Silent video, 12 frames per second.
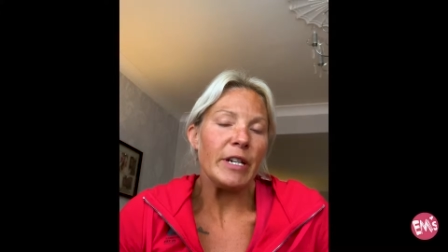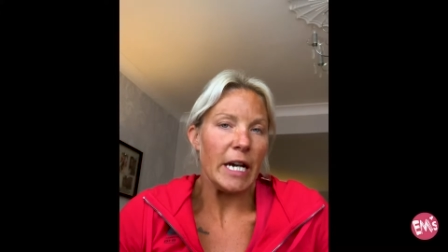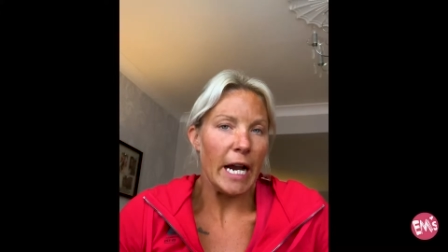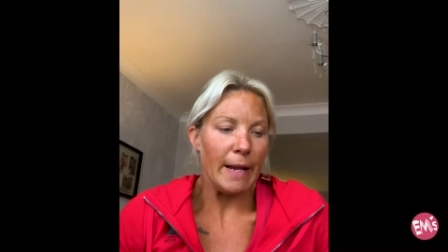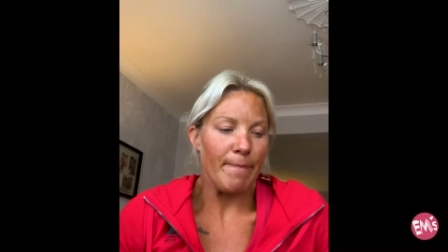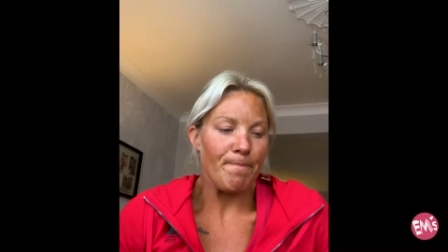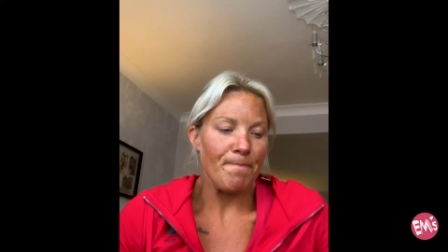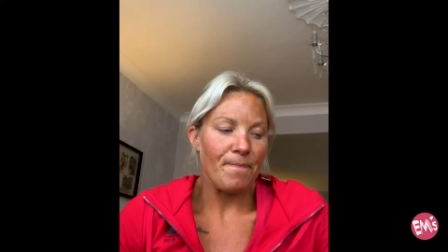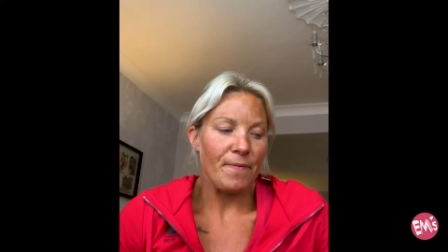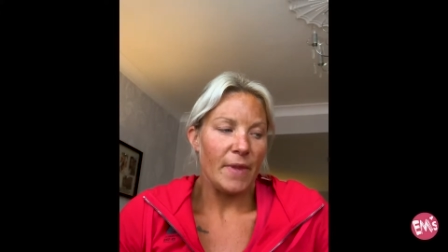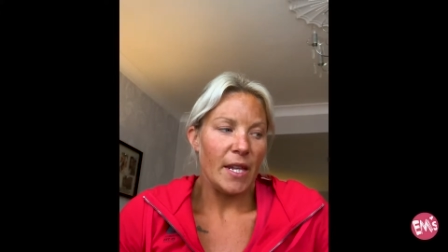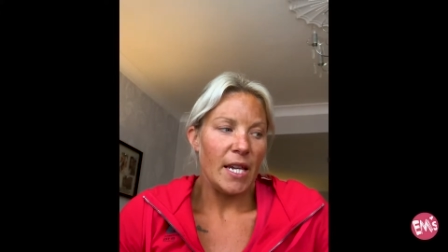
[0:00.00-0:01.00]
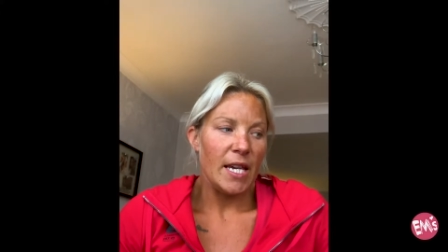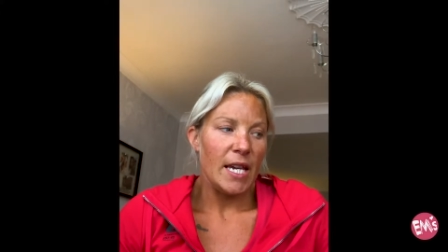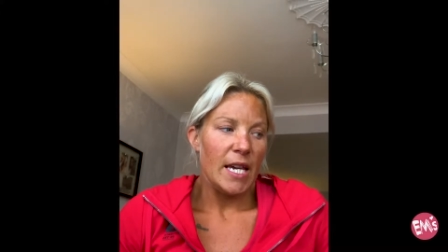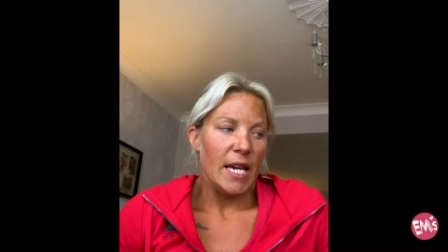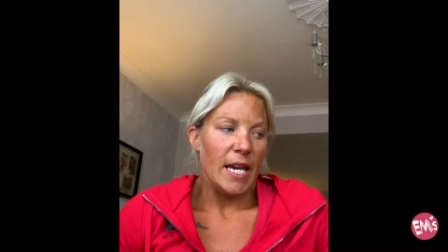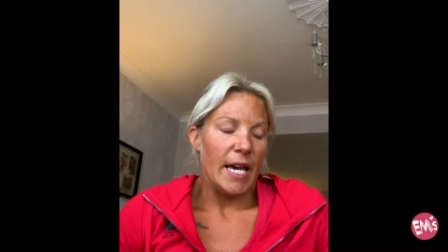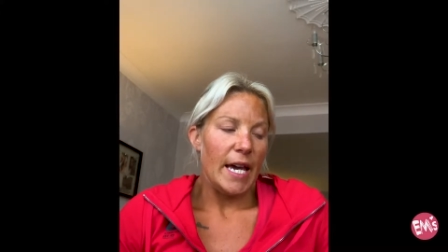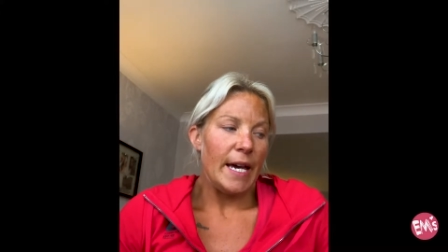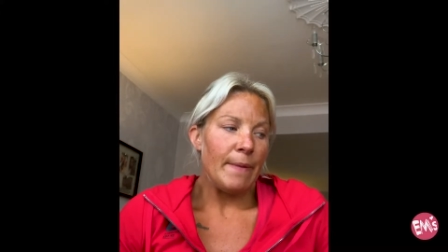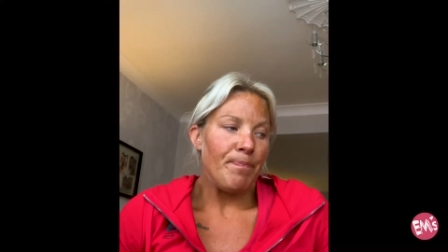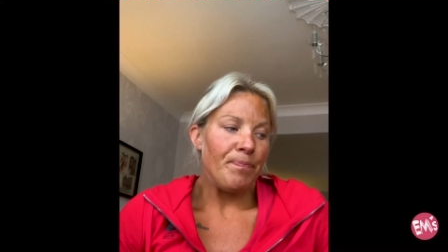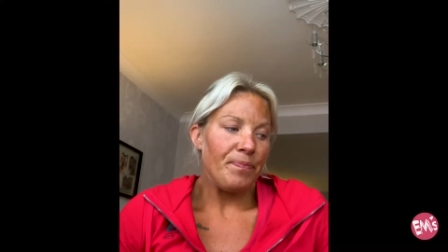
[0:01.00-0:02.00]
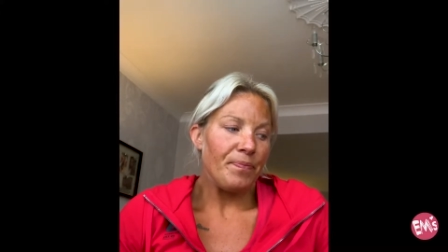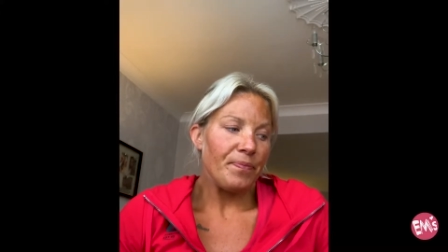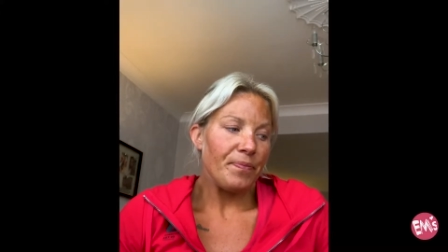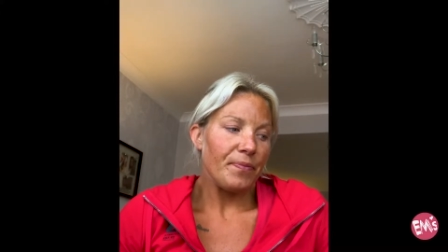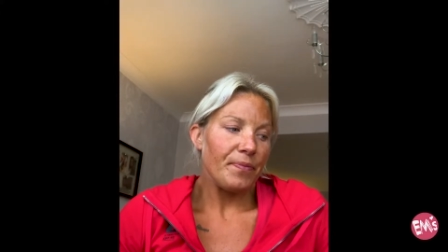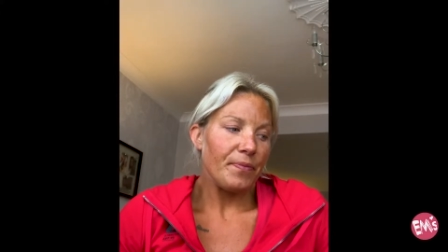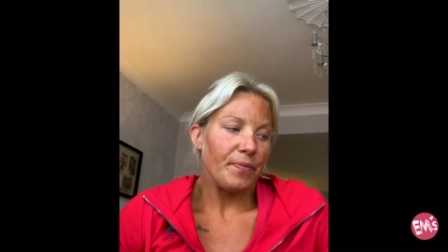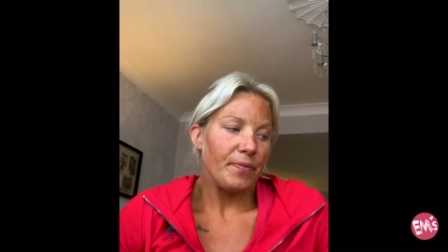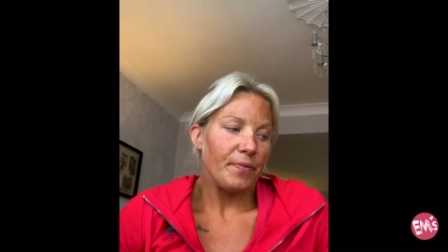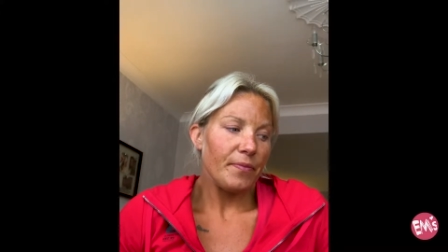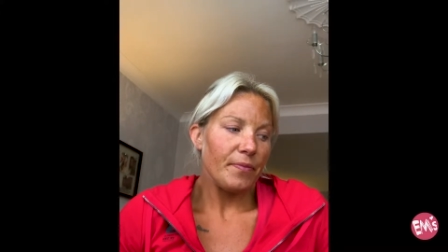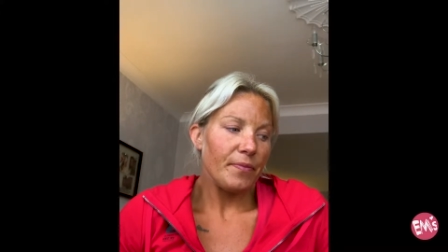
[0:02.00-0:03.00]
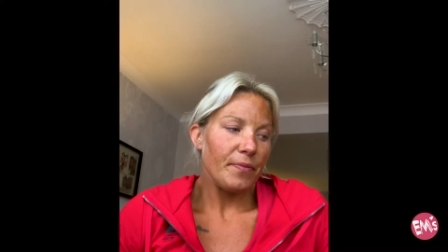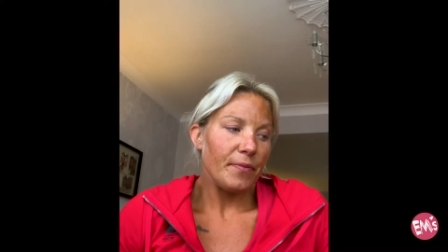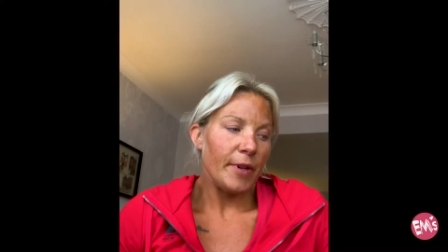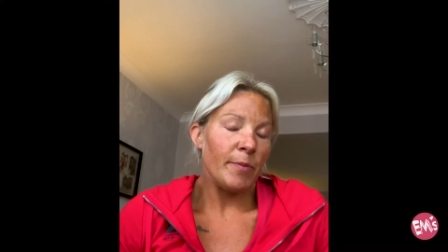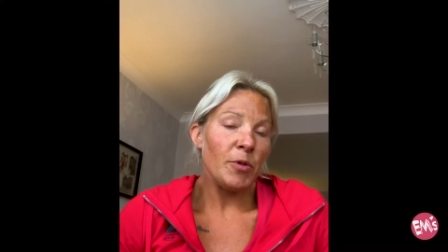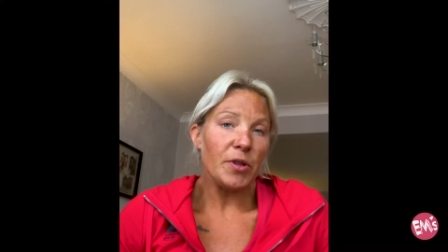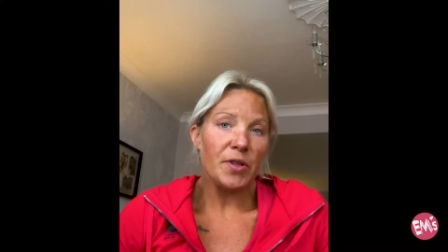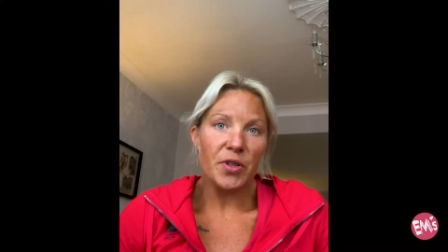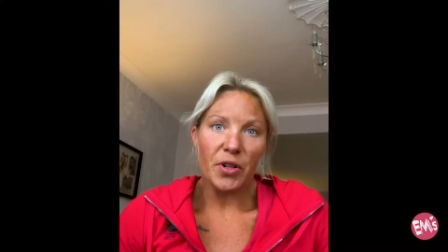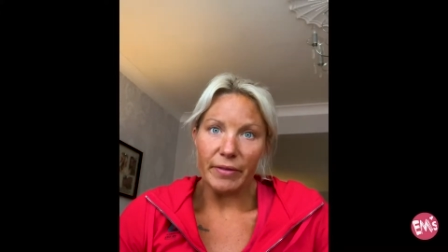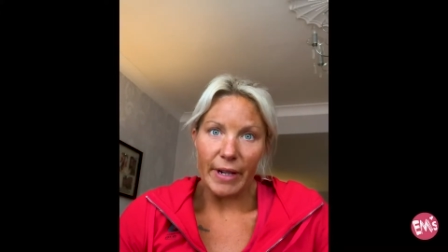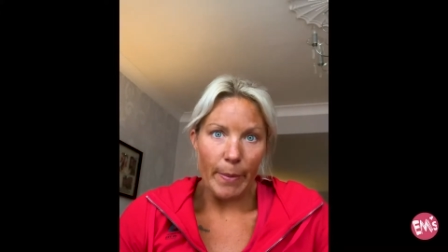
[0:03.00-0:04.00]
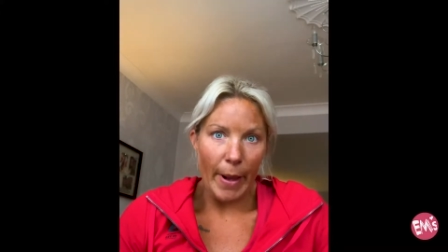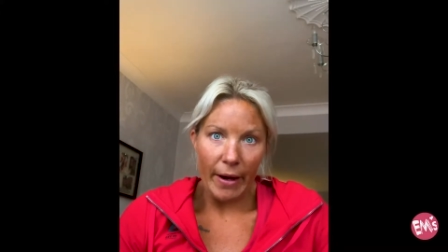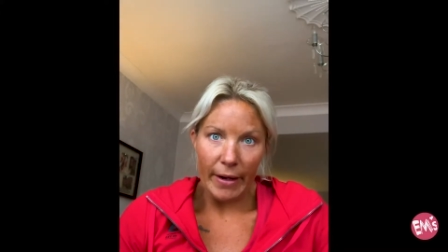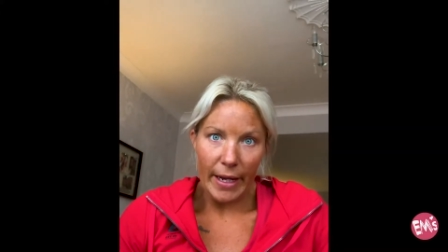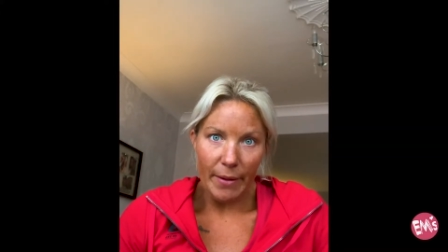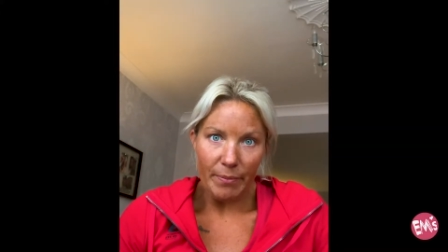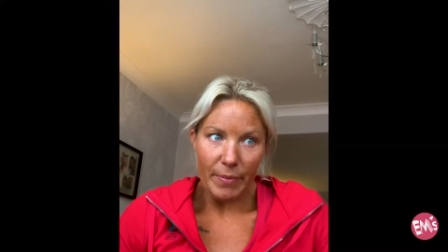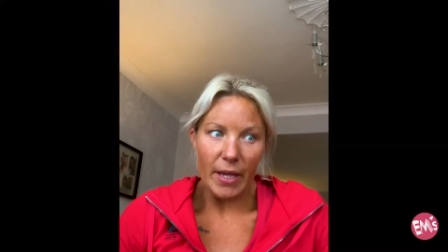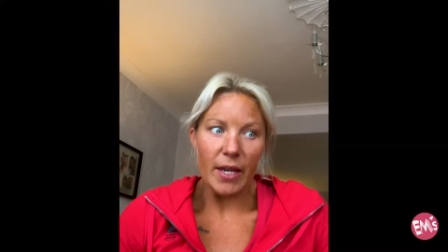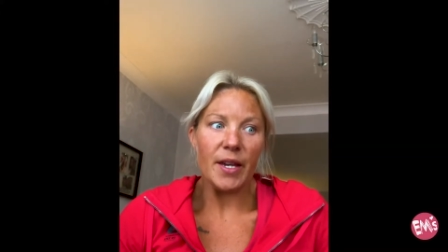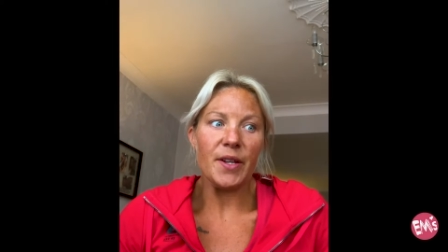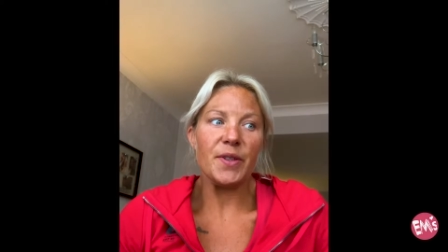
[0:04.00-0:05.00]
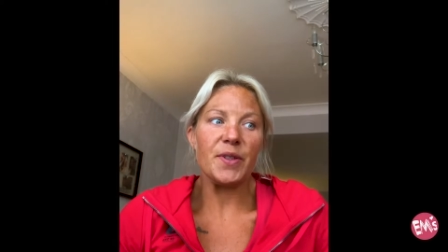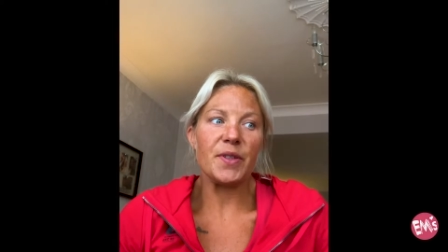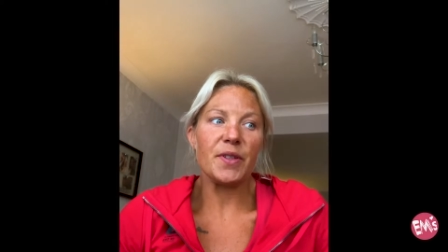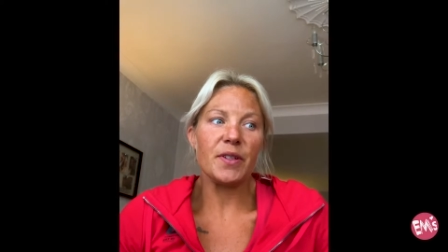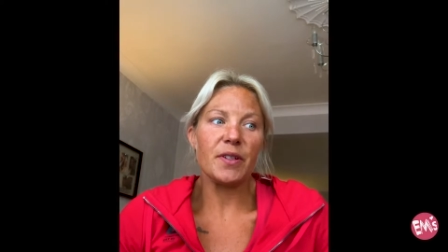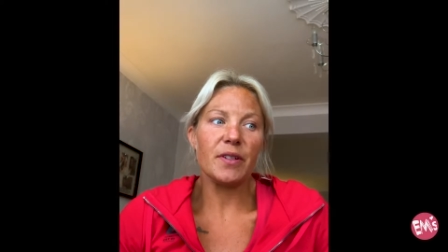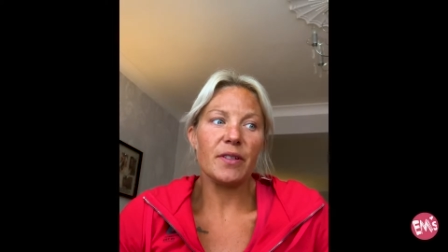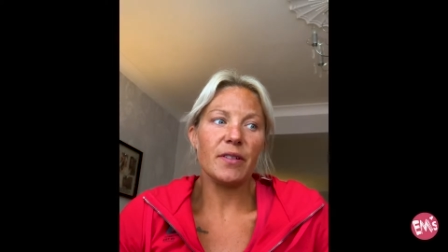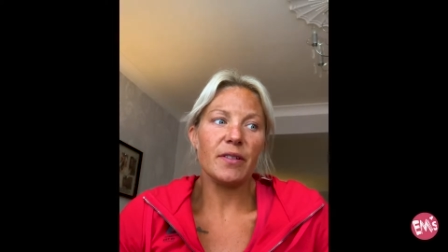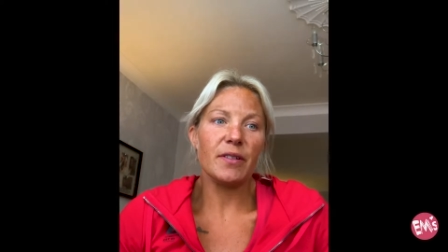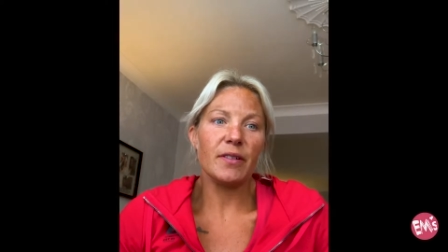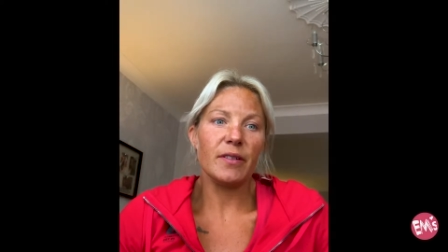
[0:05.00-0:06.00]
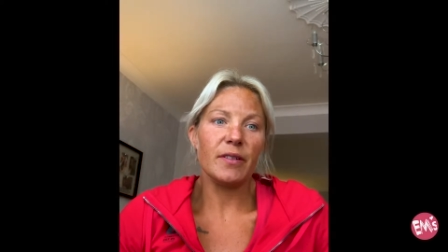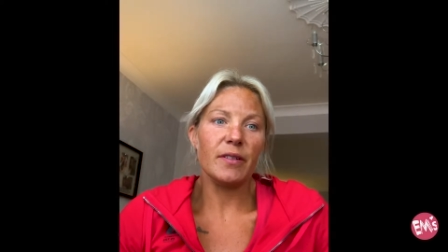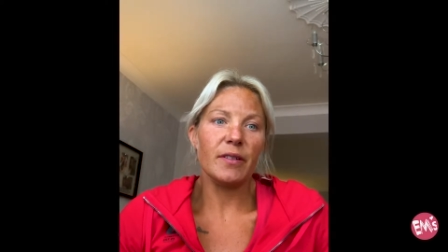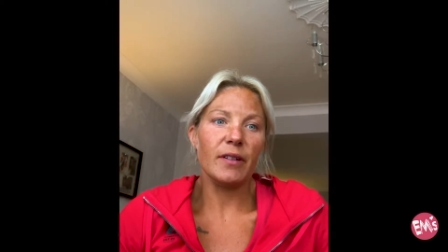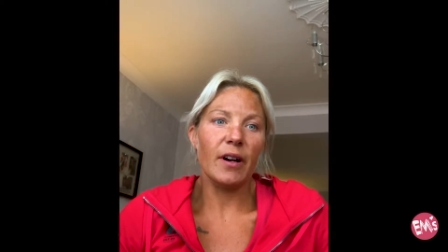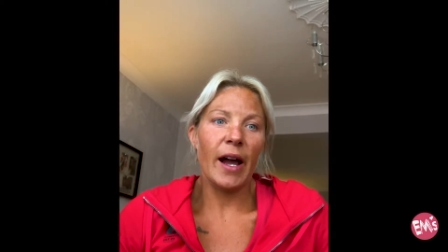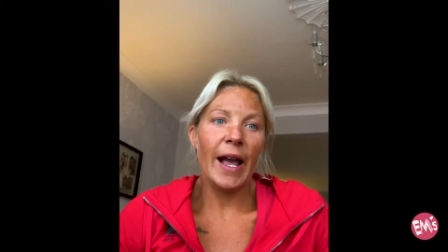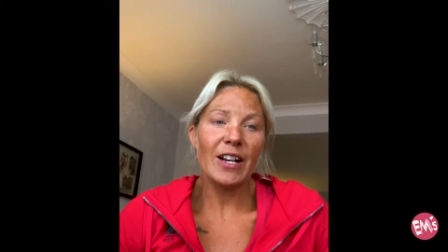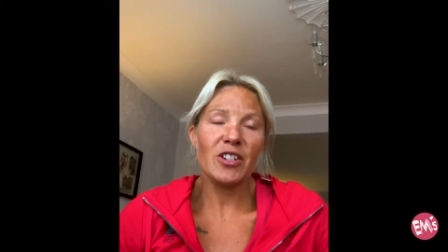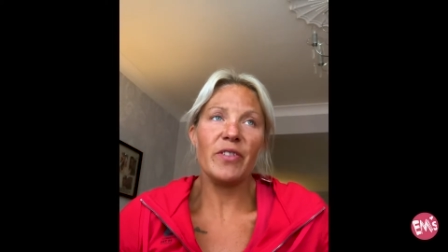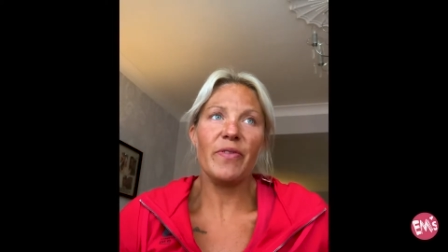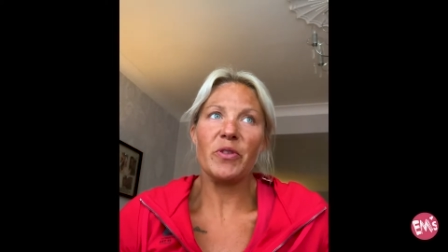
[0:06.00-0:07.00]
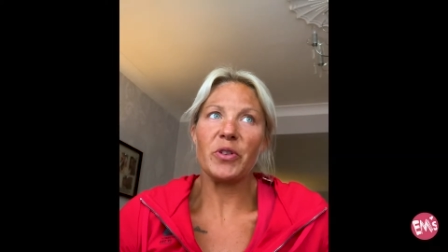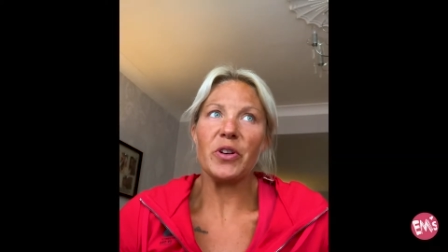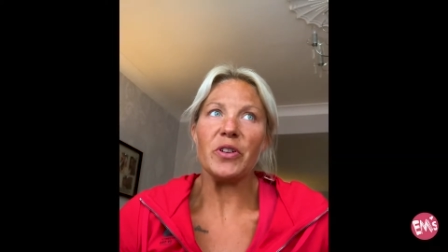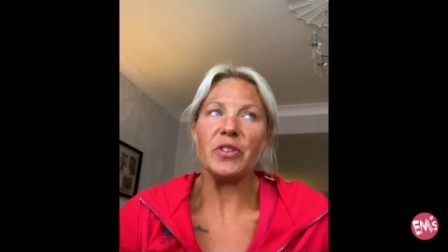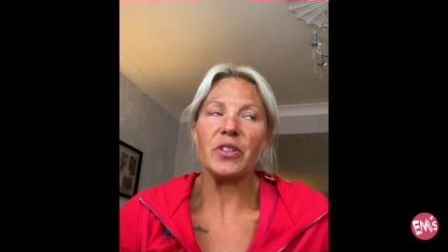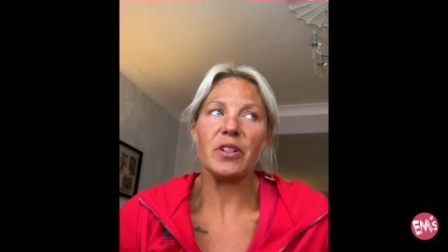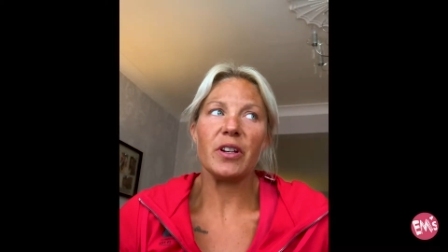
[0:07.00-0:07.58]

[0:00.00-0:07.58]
day. I'm not sorry about it because I actually felt good.